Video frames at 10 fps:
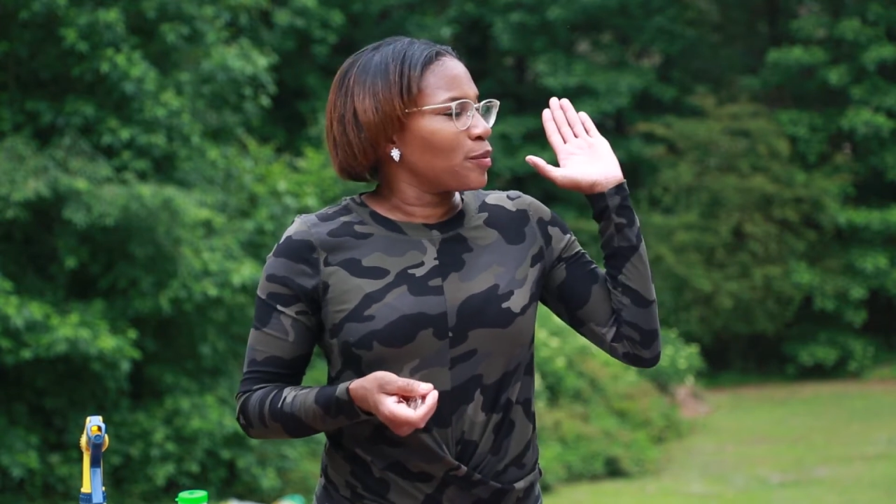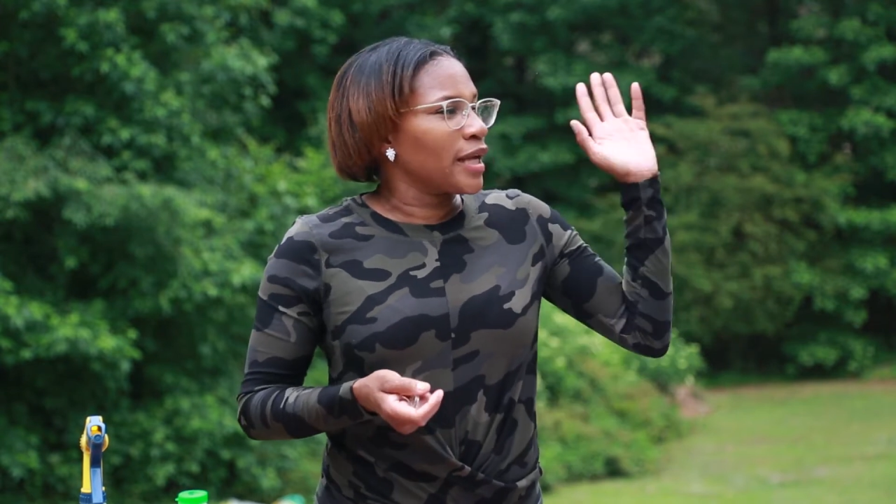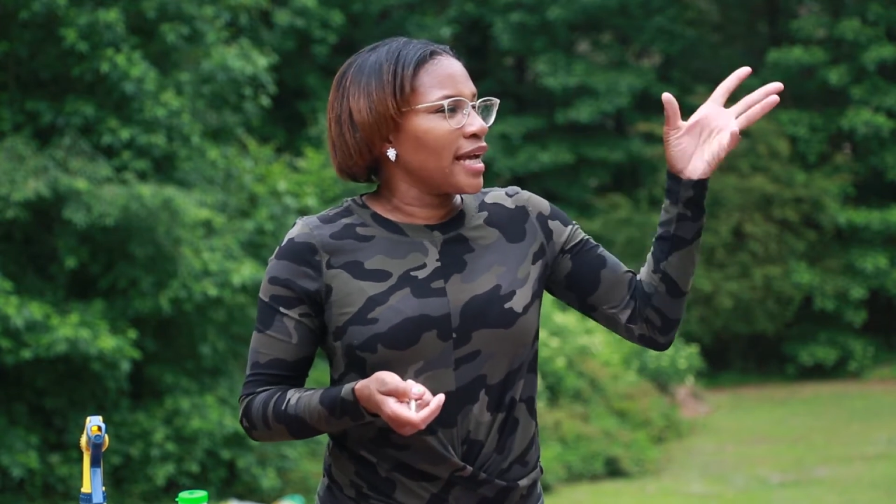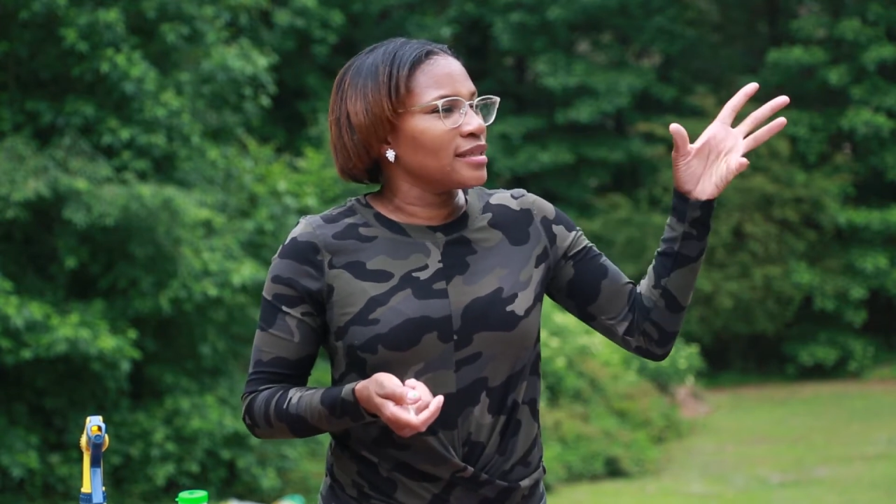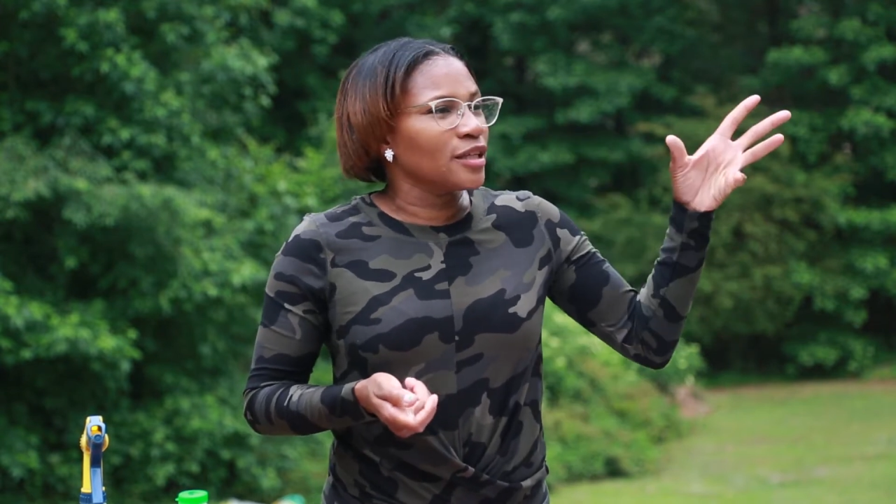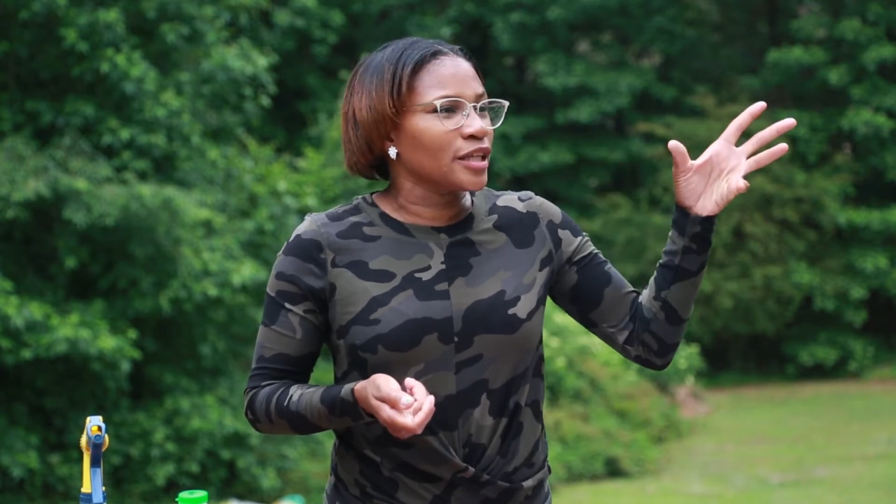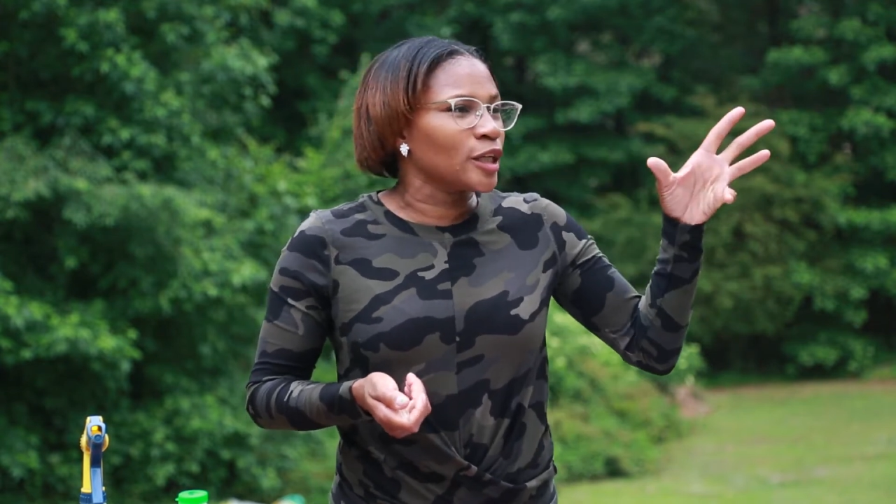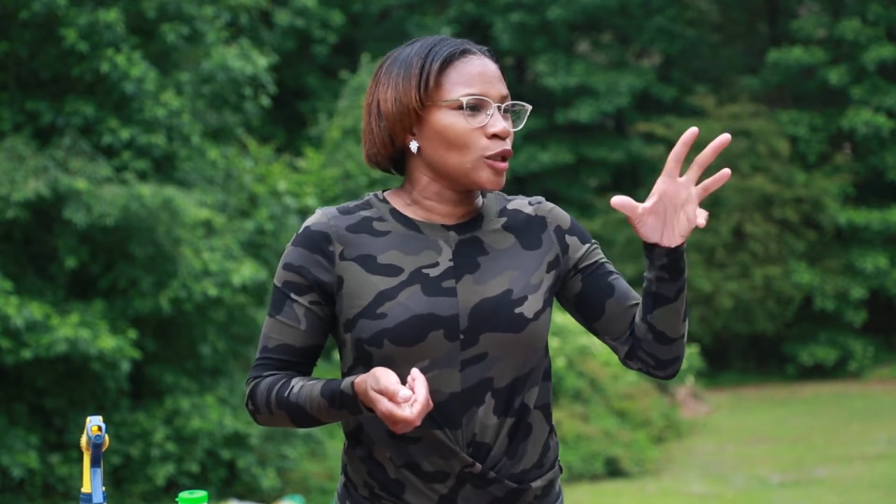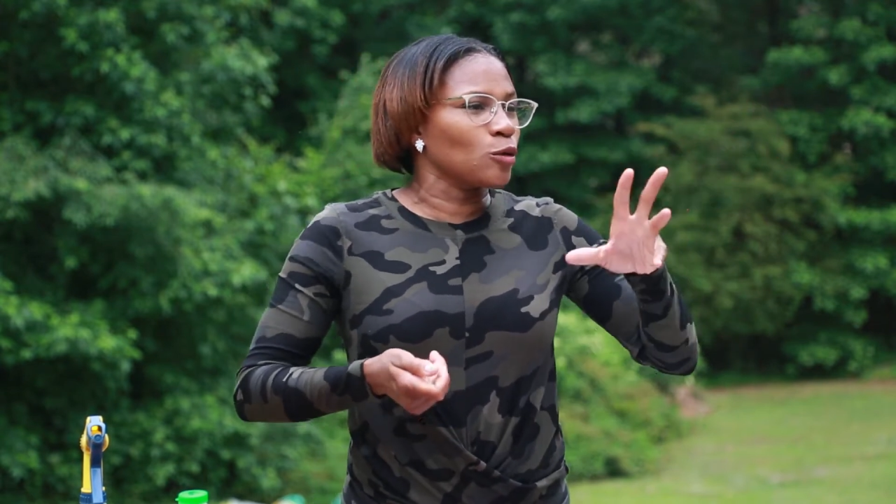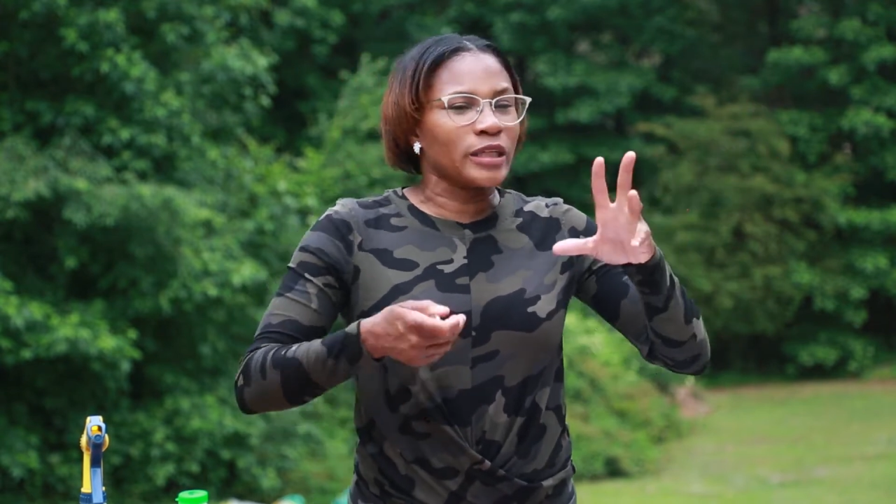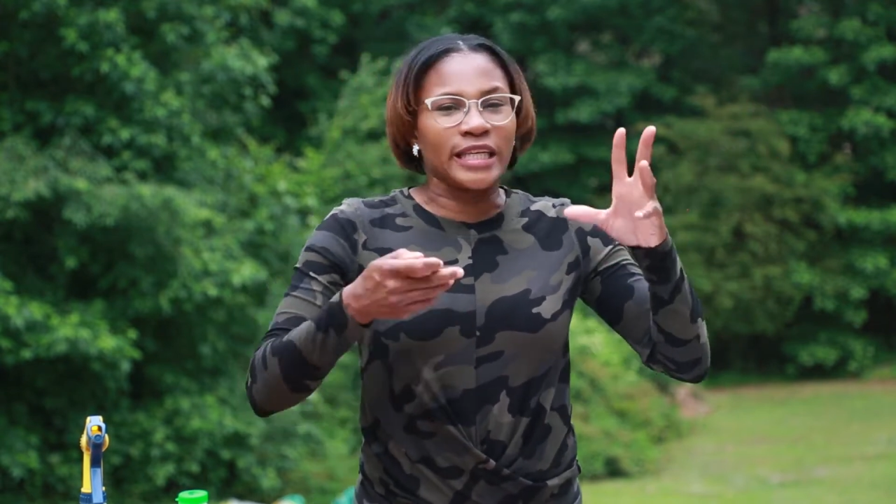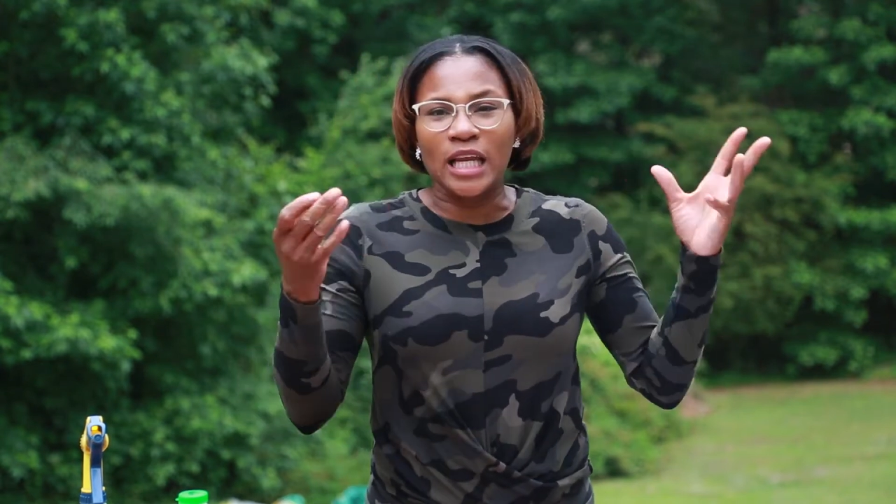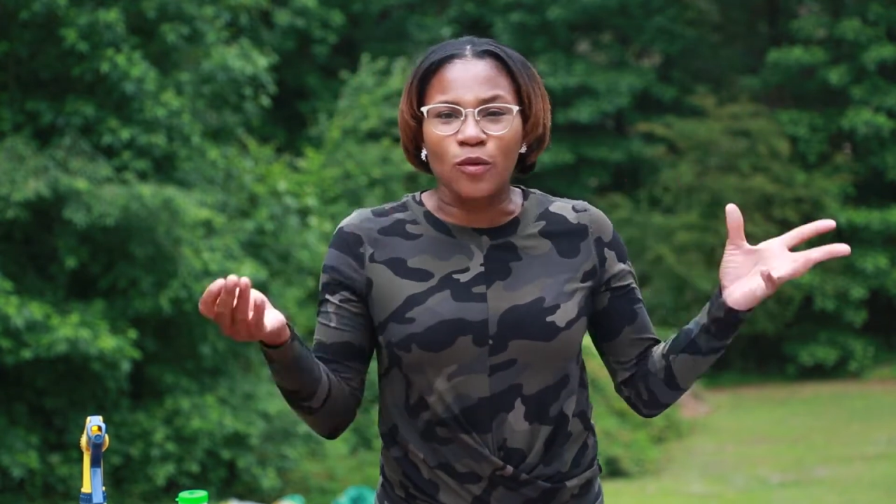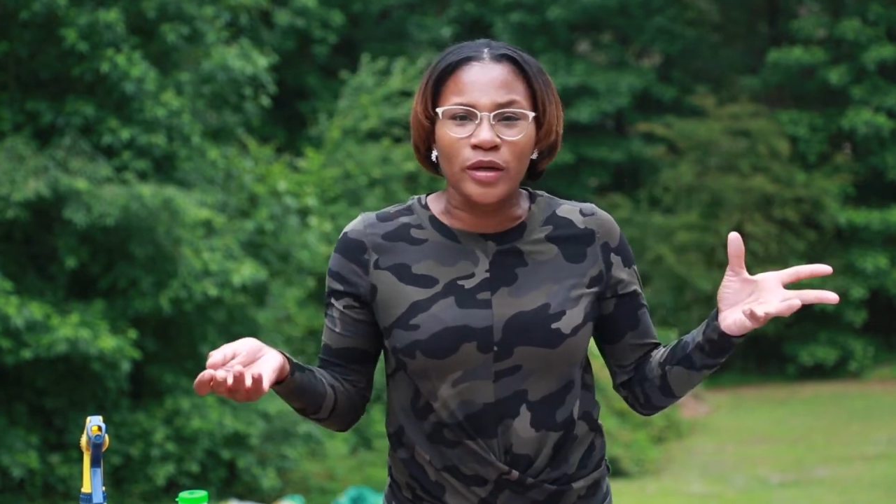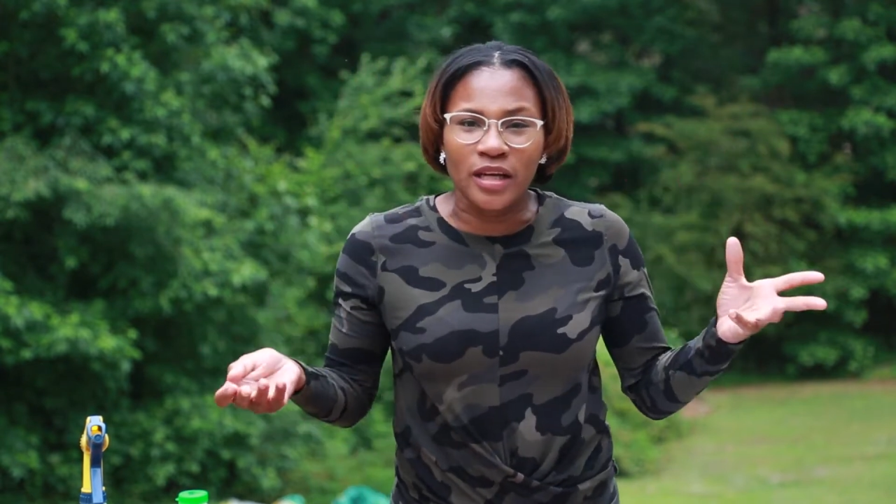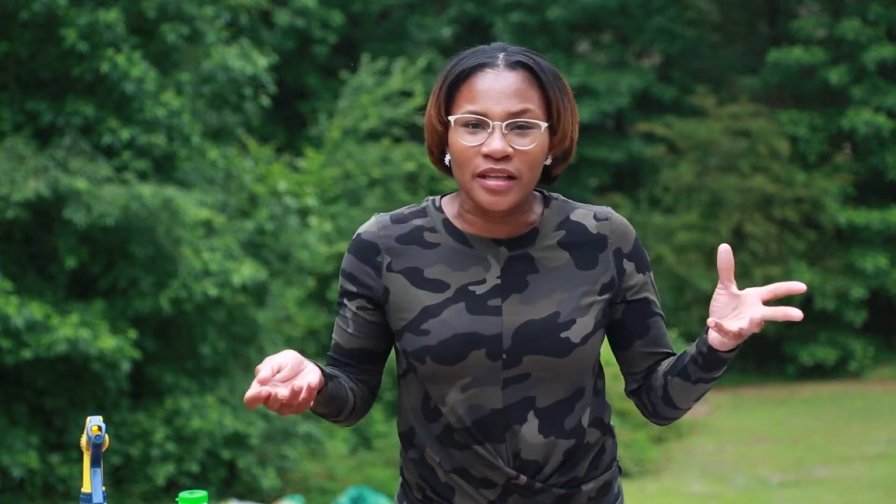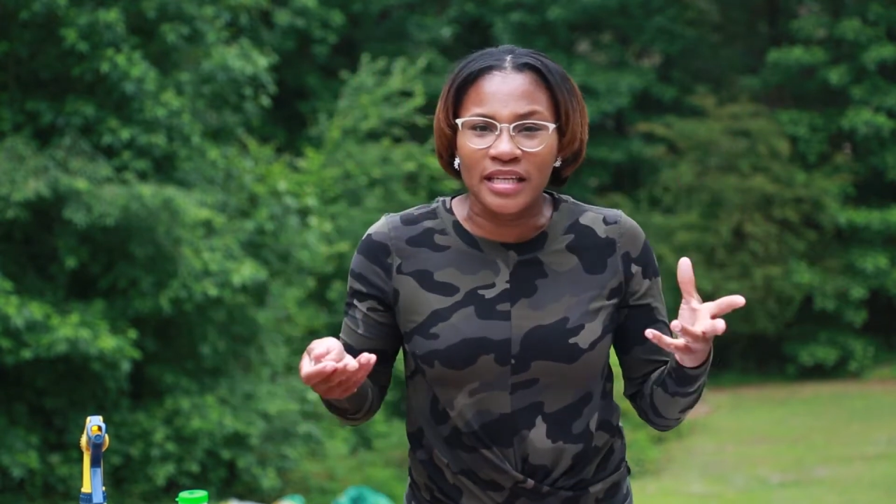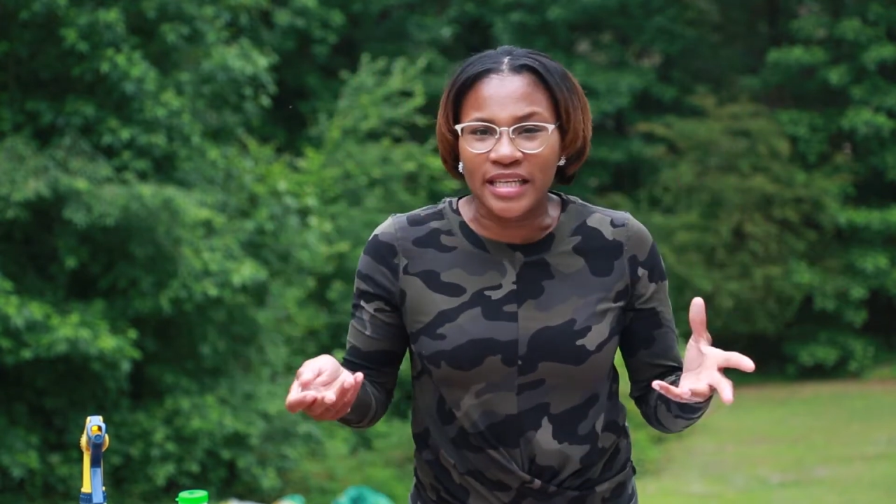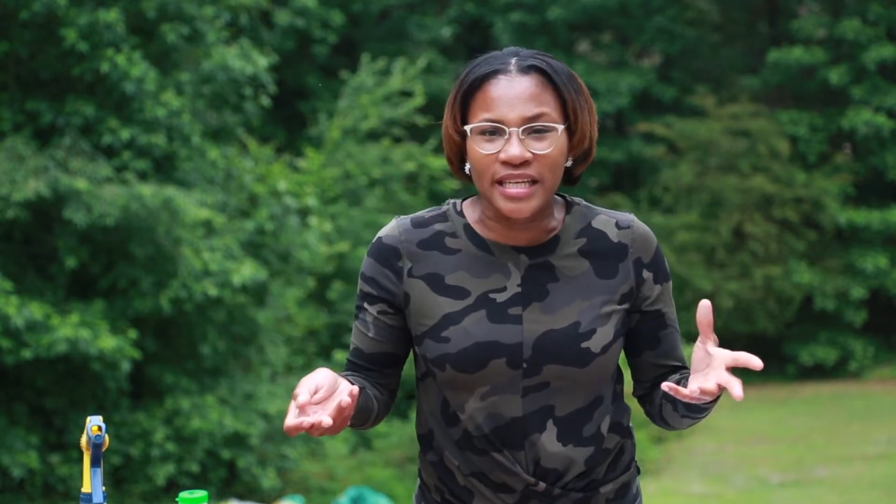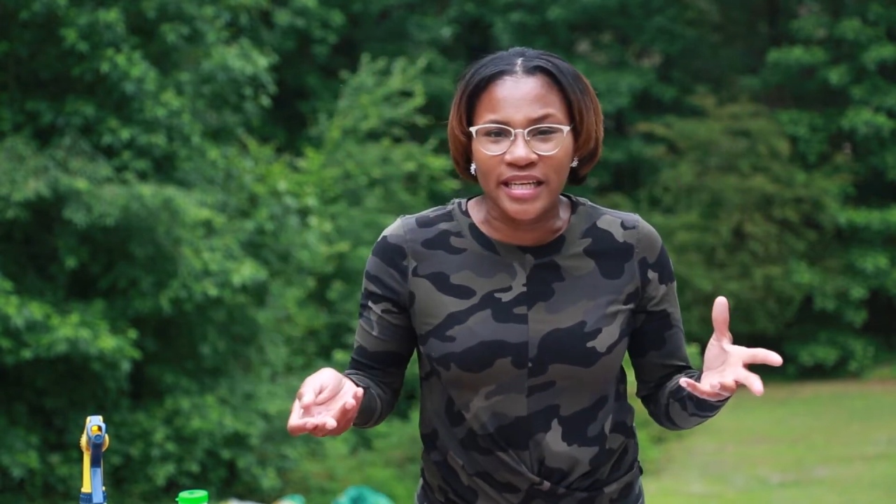plant looking a little yellow under the
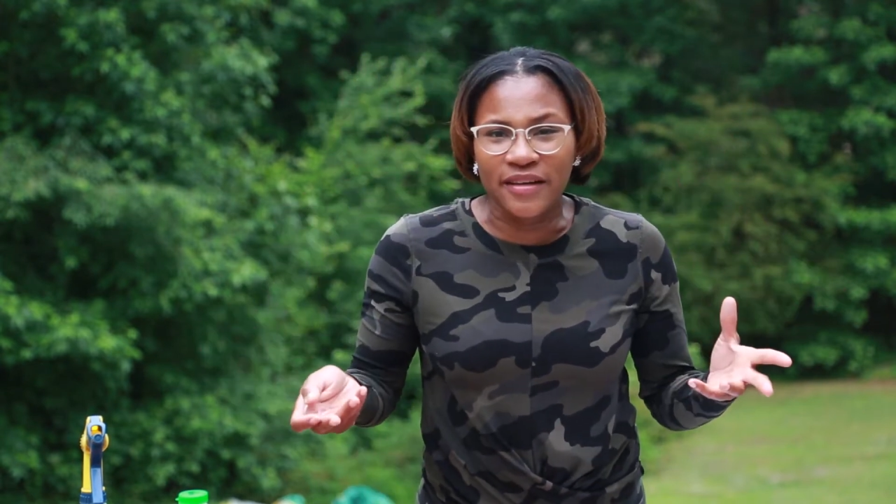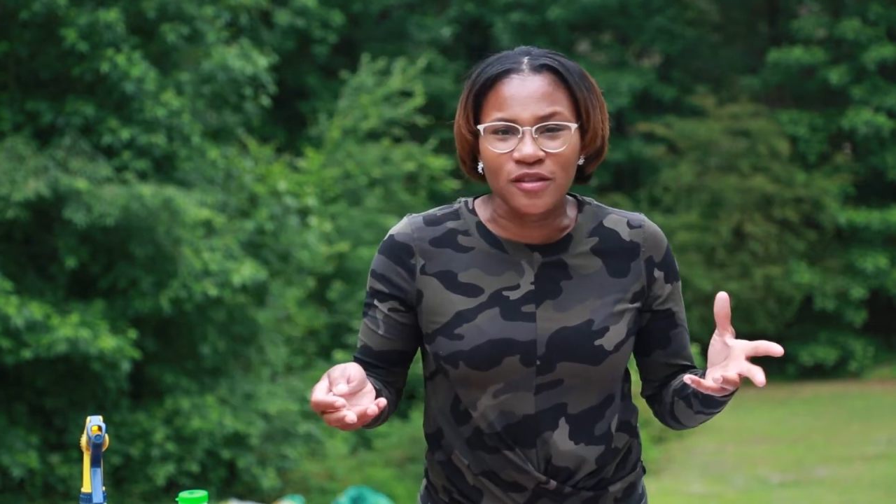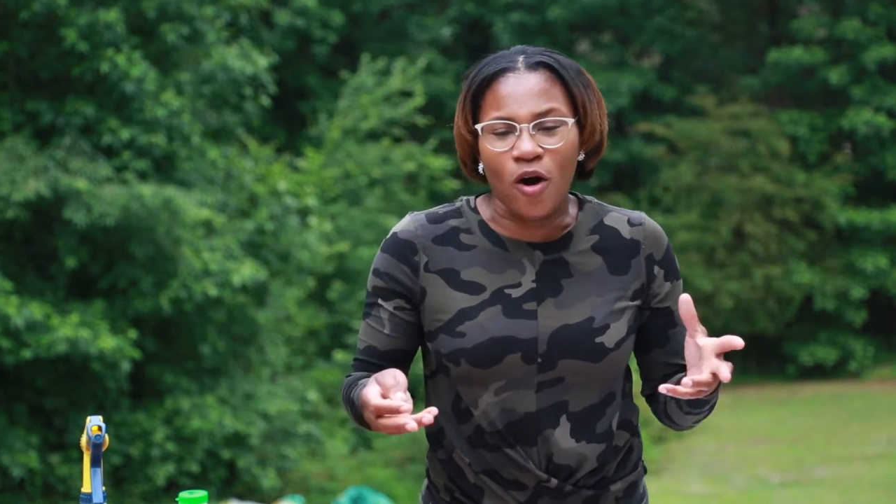leaves.